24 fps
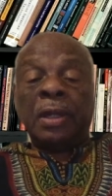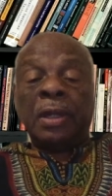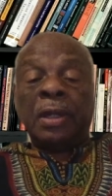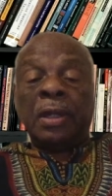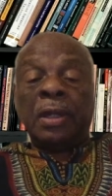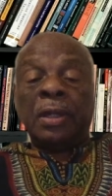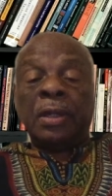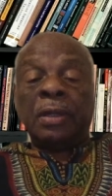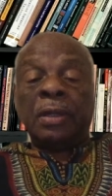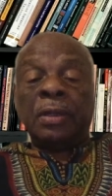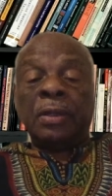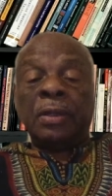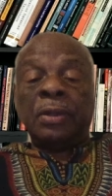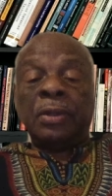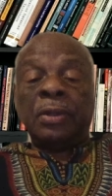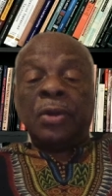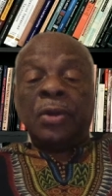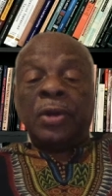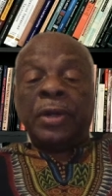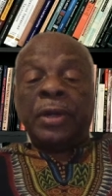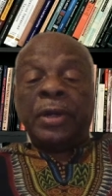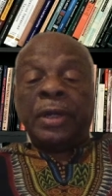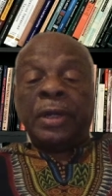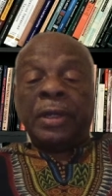
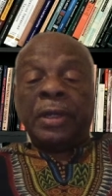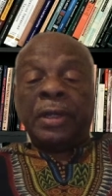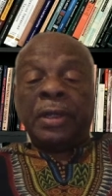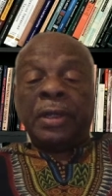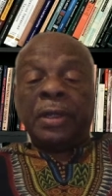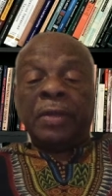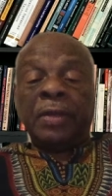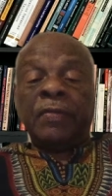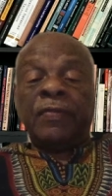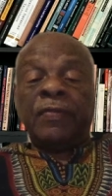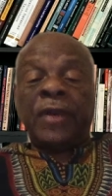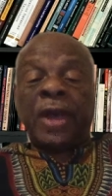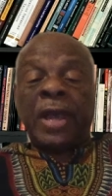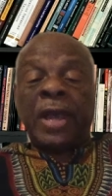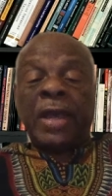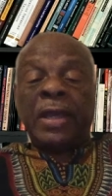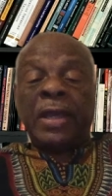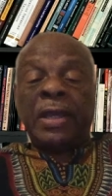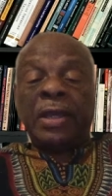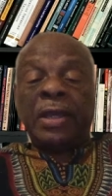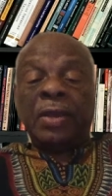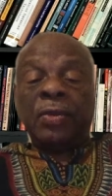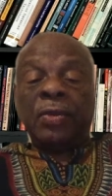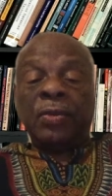Nordic Viking
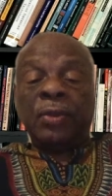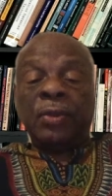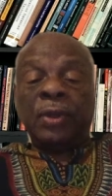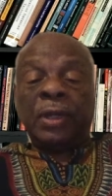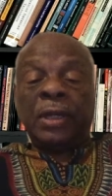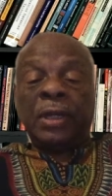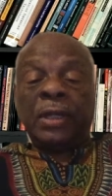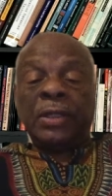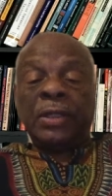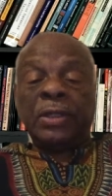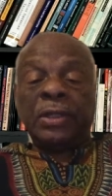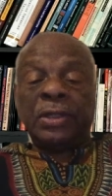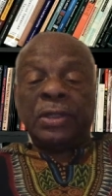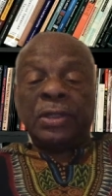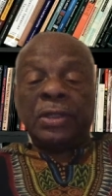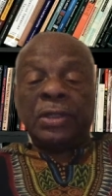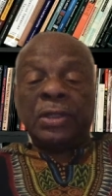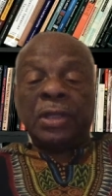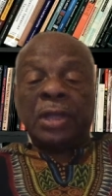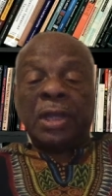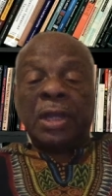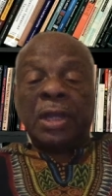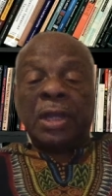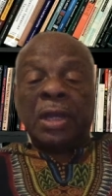religions
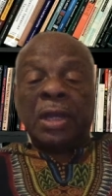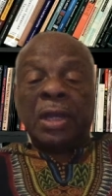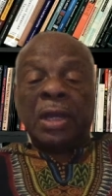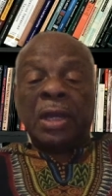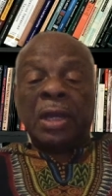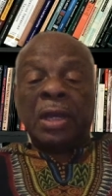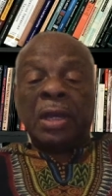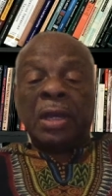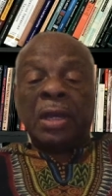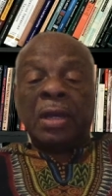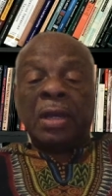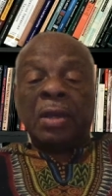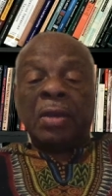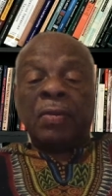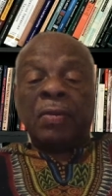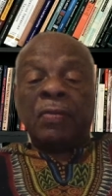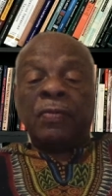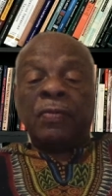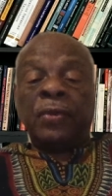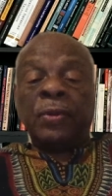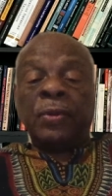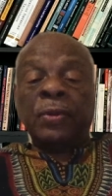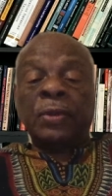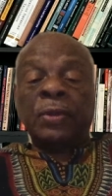of
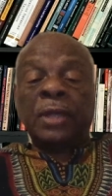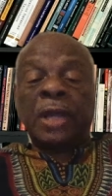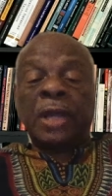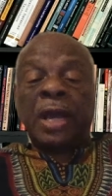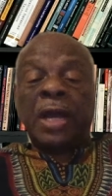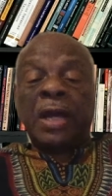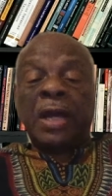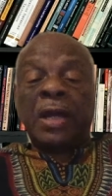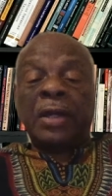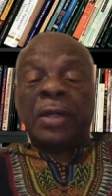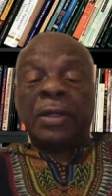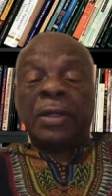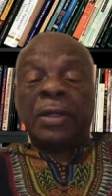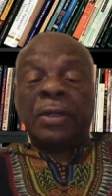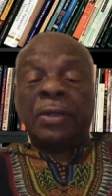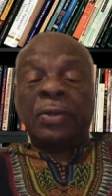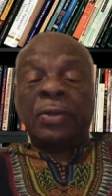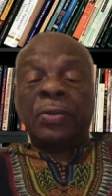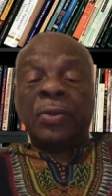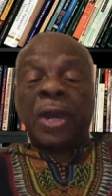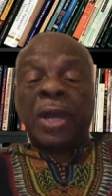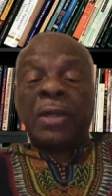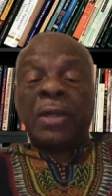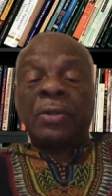Wotan and the
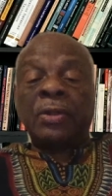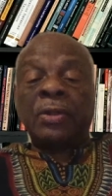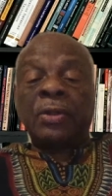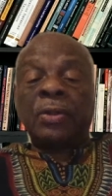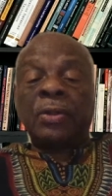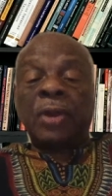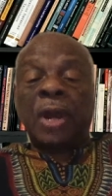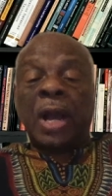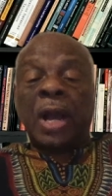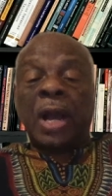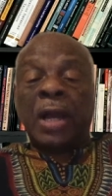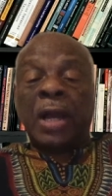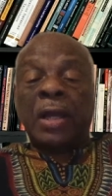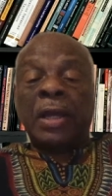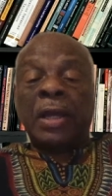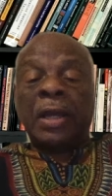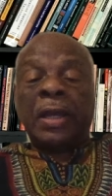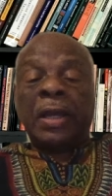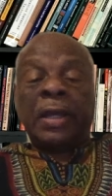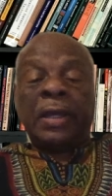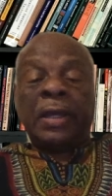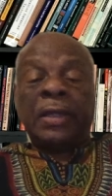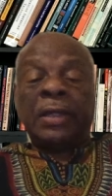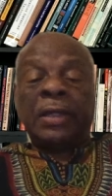Ragnarok. It
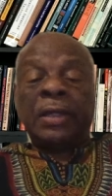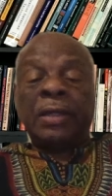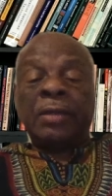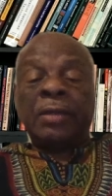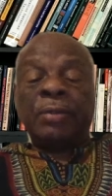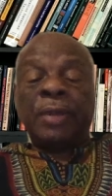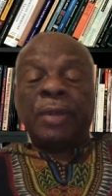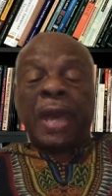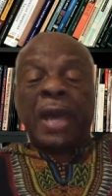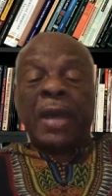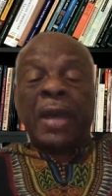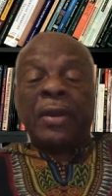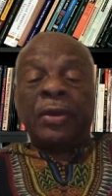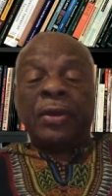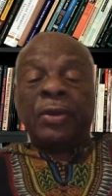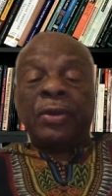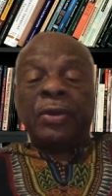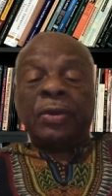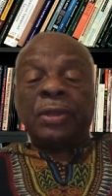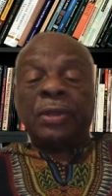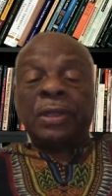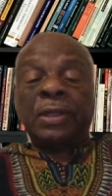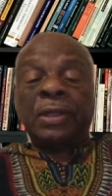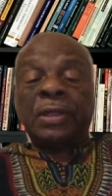didn't matter. You
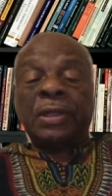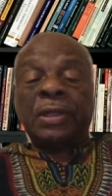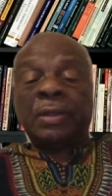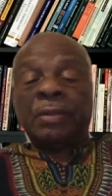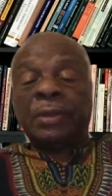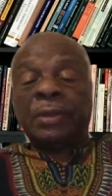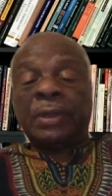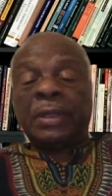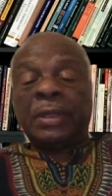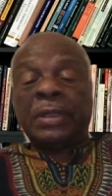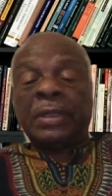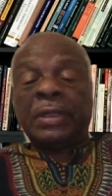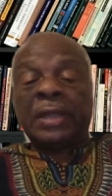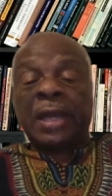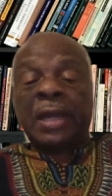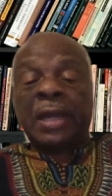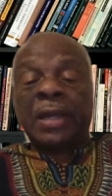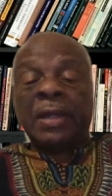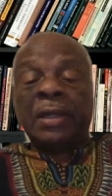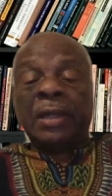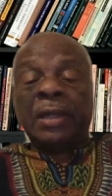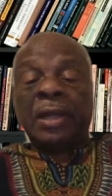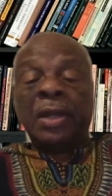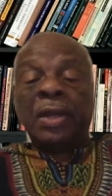just simply said,
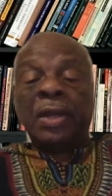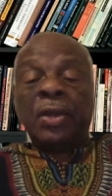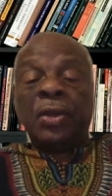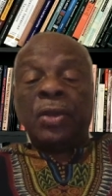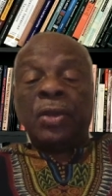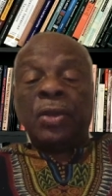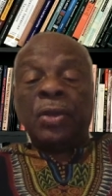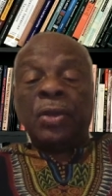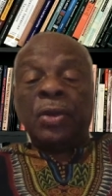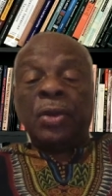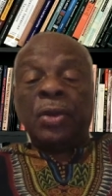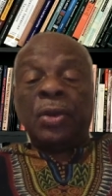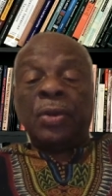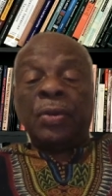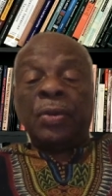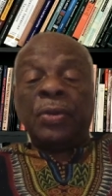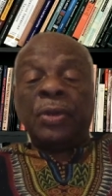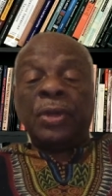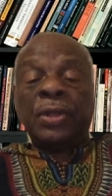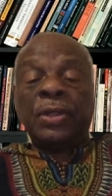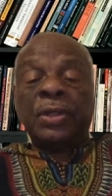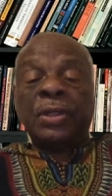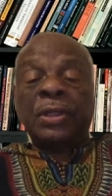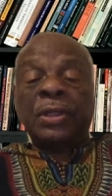this
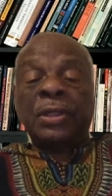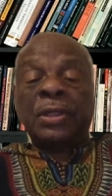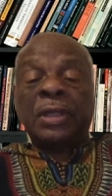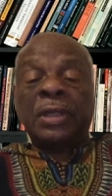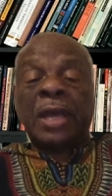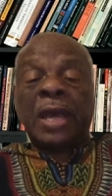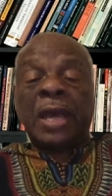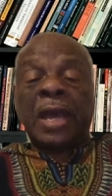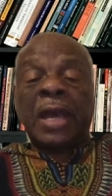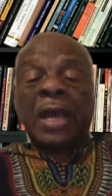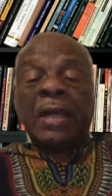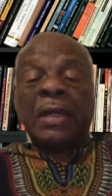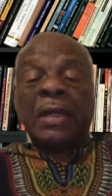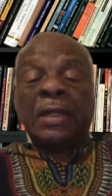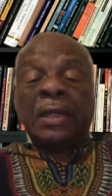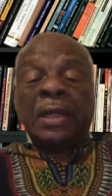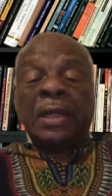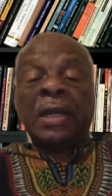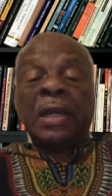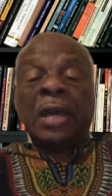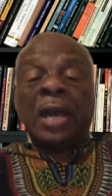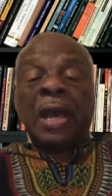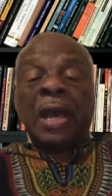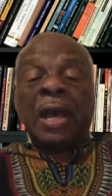is the idea.
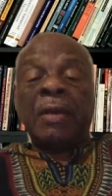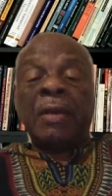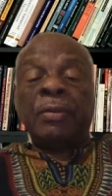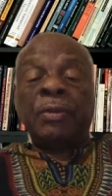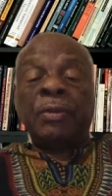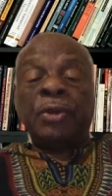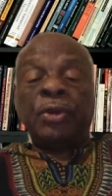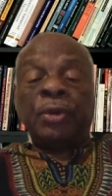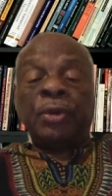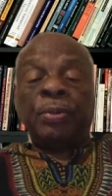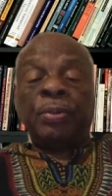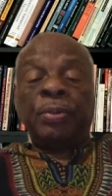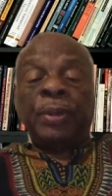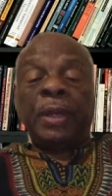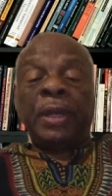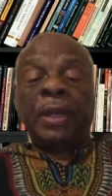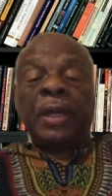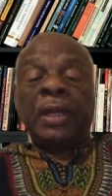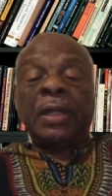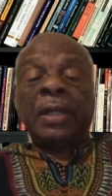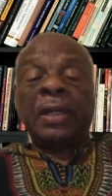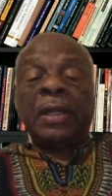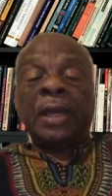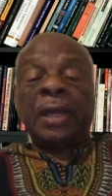I'm European,
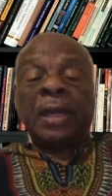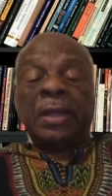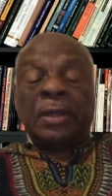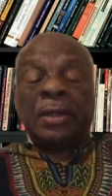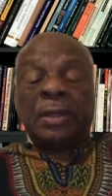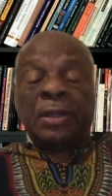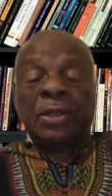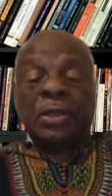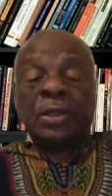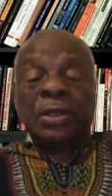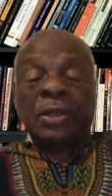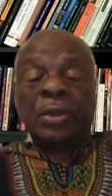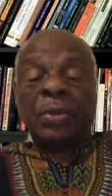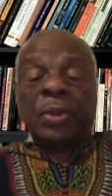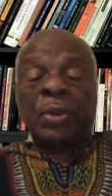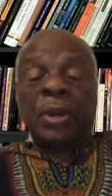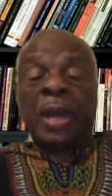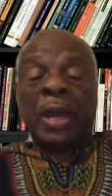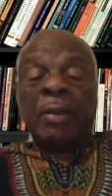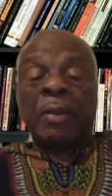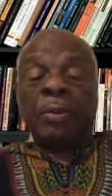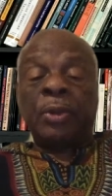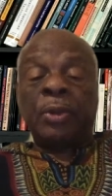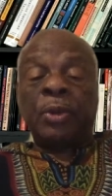and this is the way I
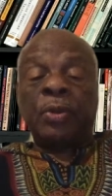move.